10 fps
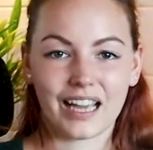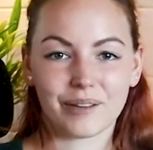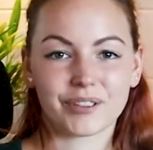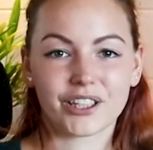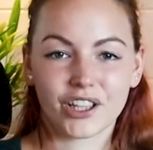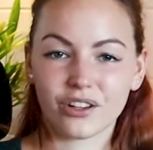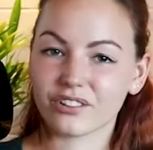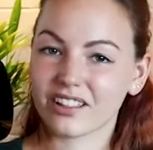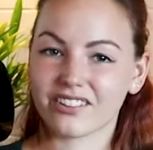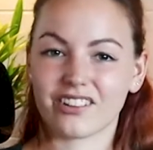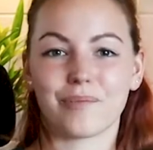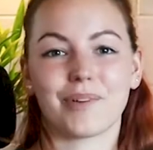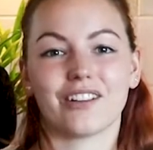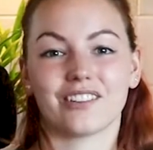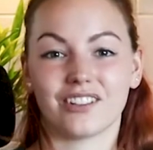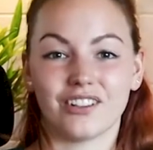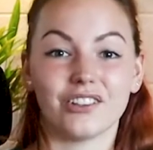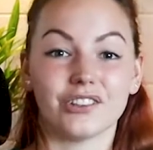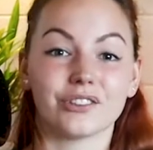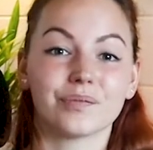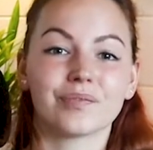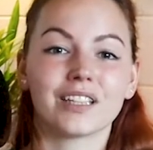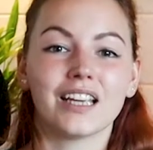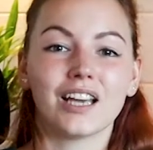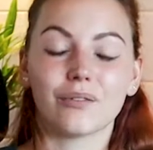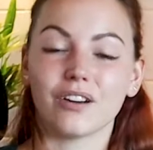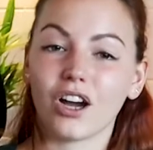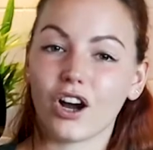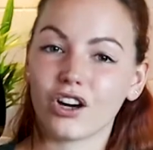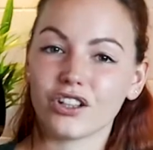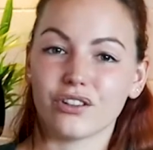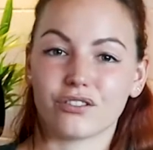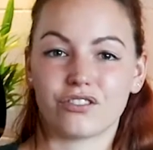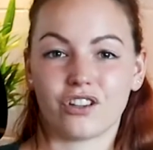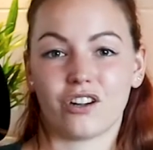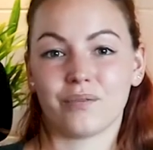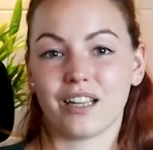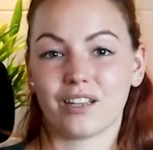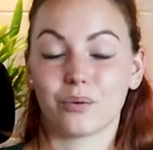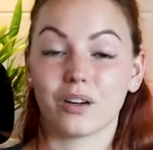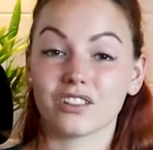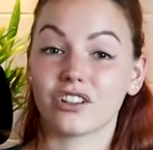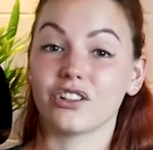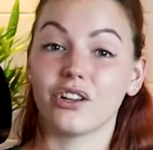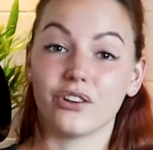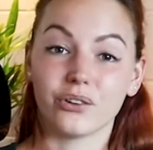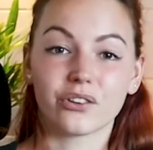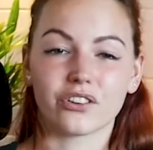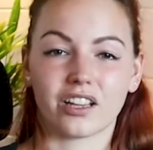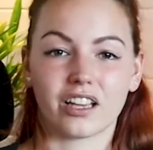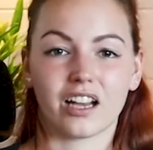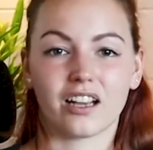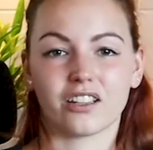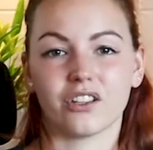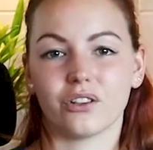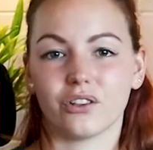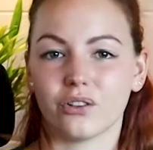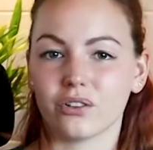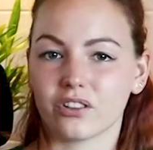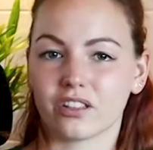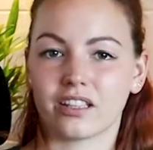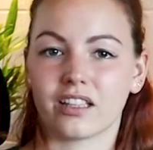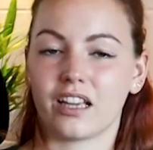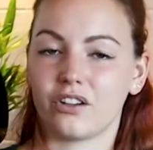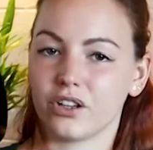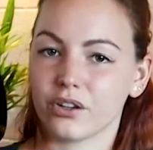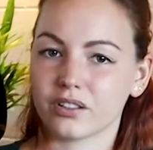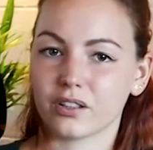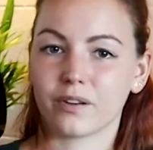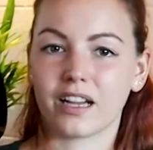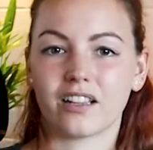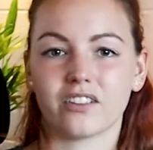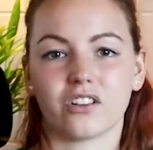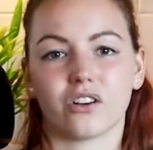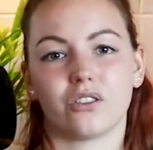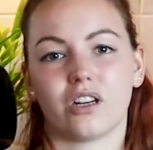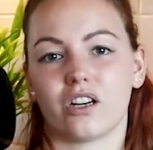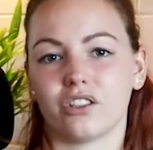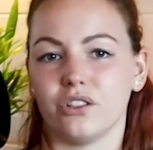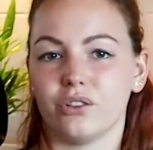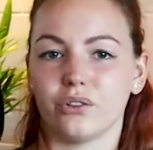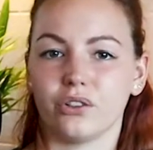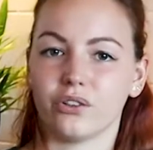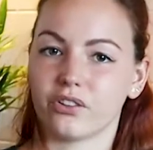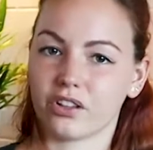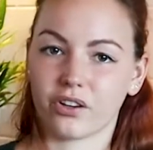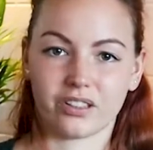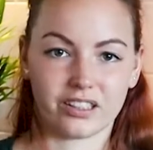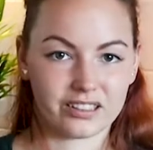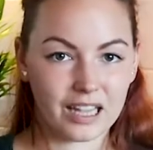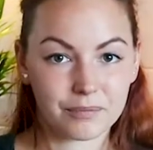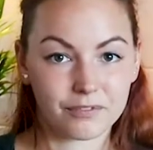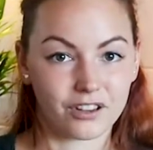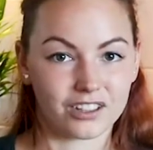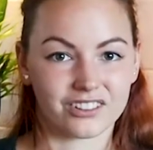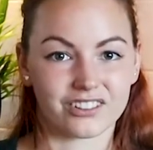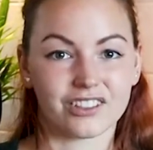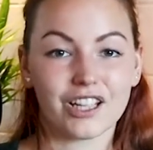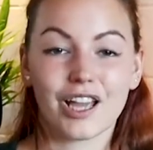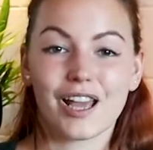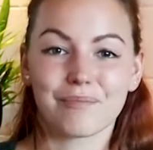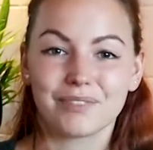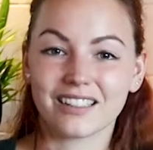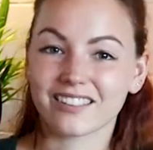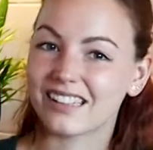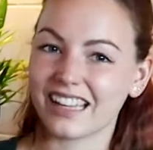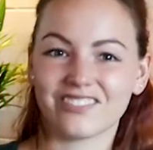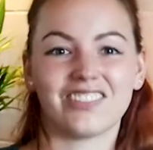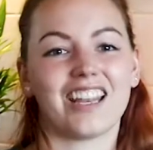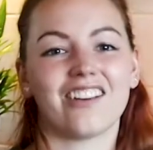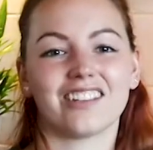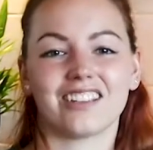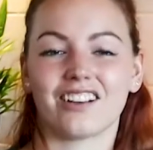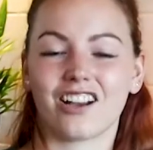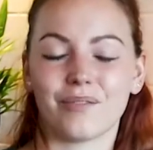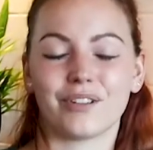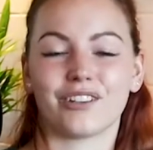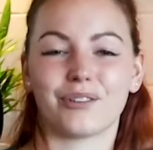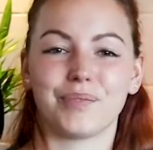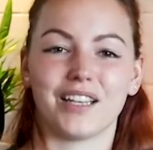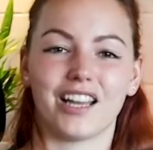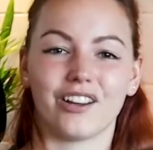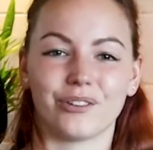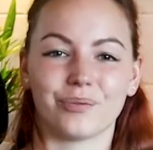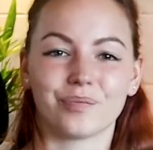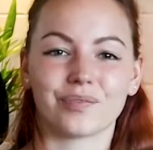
I'm curious about you. Where are you from and what are you using? Are you using RO device or are you using only tap water? Please let me know in the comments below.